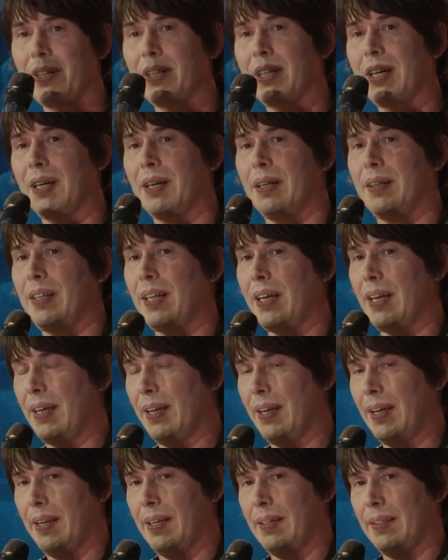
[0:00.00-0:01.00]
think
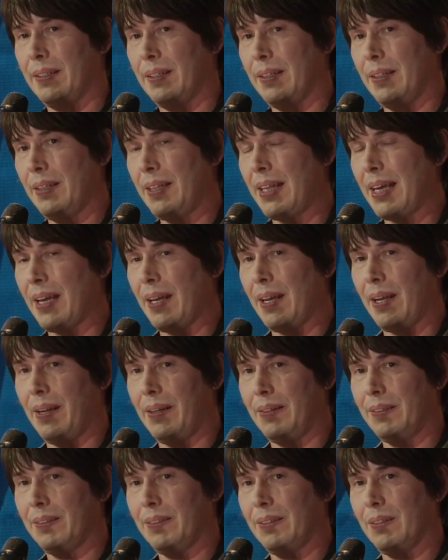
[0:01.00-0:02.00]
that
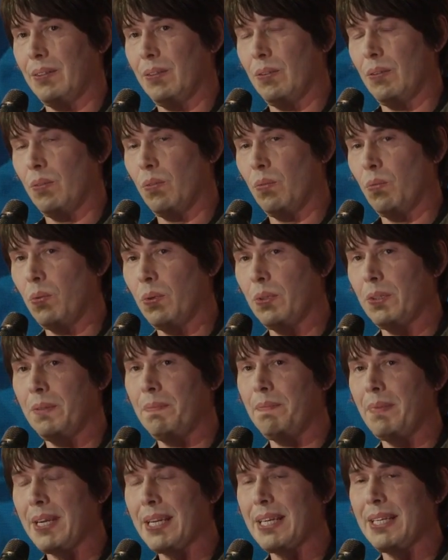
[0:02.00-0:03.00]
there
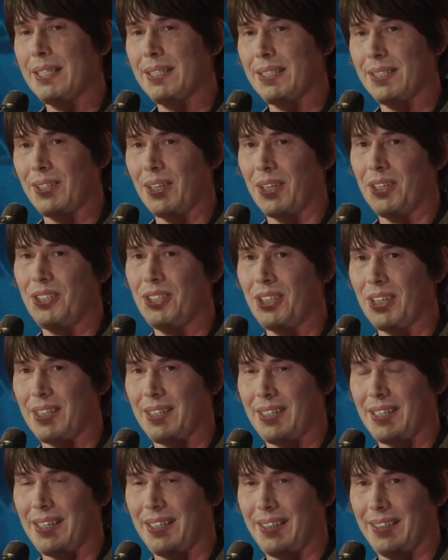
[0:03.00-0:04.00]
would be such a
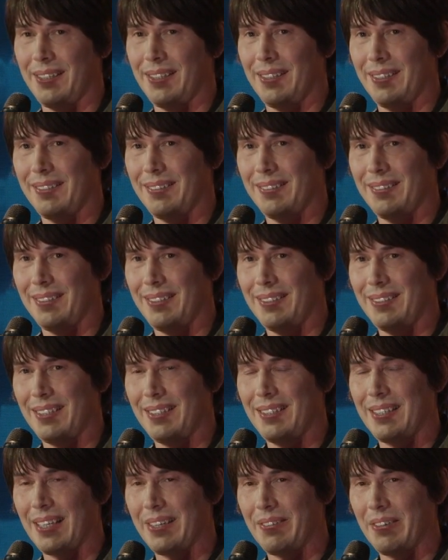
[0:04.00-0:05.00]
thing as a
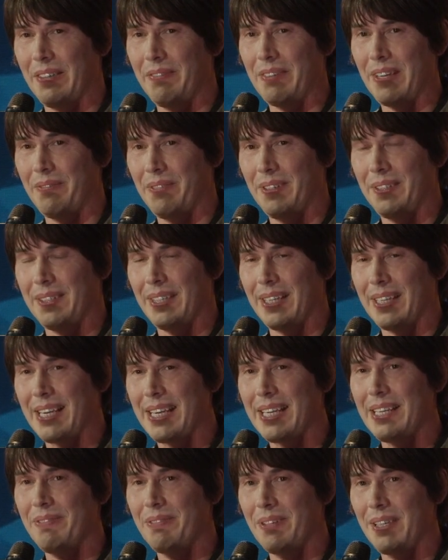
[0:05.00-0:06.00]
theory of everything,
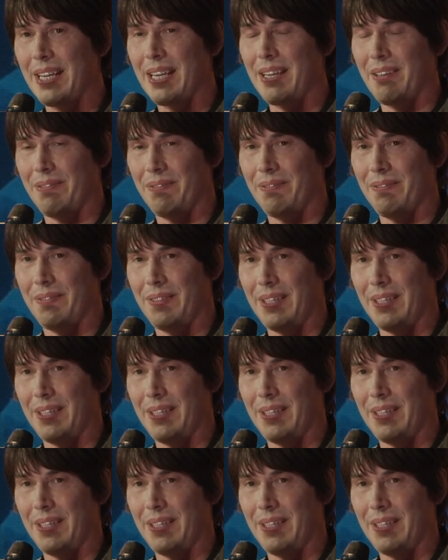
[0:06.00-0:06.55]
even if